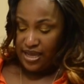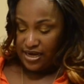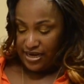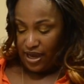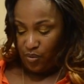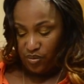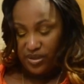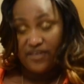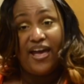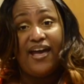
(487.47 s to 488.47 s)
Now what
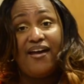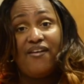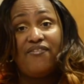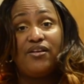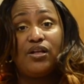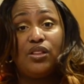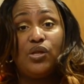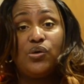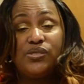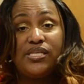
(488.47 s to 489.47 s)
we have
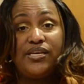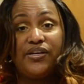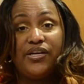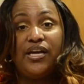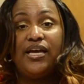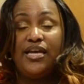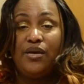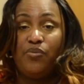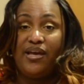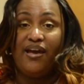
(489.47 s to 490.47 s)
enclosed here,
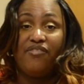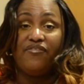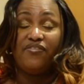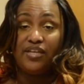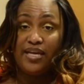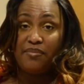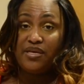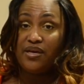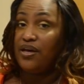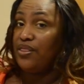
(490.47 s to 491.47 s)
we have the filet
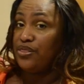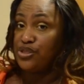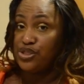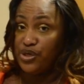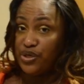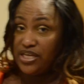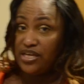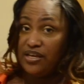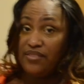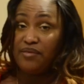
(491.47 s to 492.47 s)
mignon, the
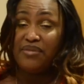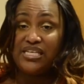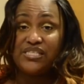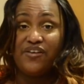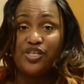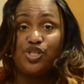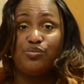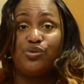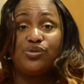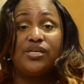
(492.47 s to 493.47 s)
turkey, the mixed
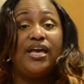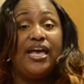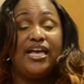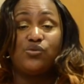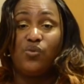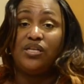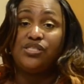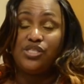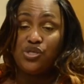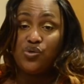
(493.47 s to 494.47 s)
vegetables, as well
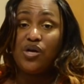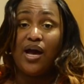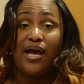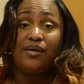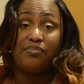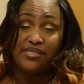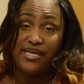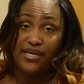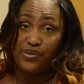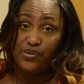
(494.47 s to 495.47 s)
as the Yukon
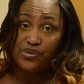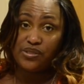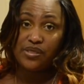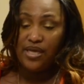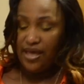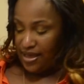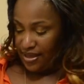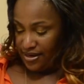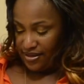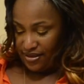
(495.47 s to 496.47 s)
potatoes.
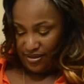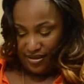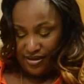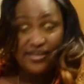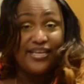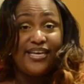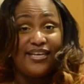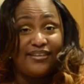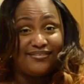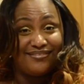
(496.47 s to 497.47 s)
Dig in.